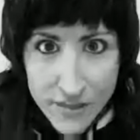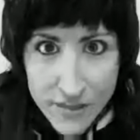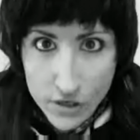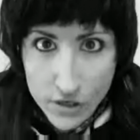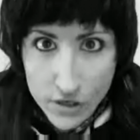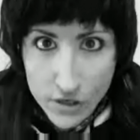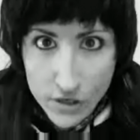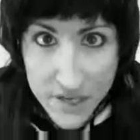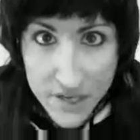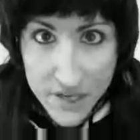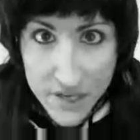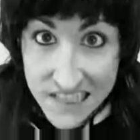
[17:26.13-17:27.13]
through these
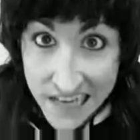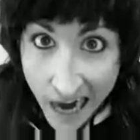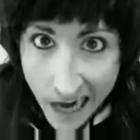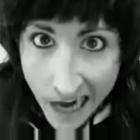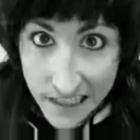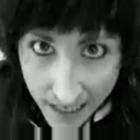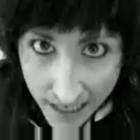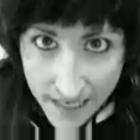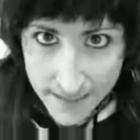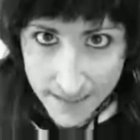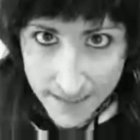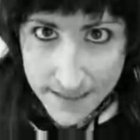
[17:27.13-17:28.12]
big dyke
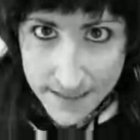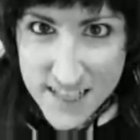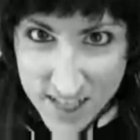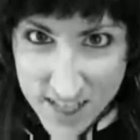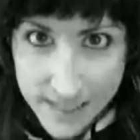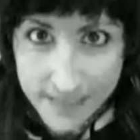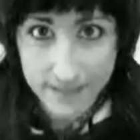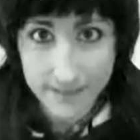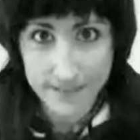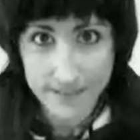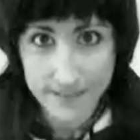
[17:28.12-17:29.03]
eyes. See it,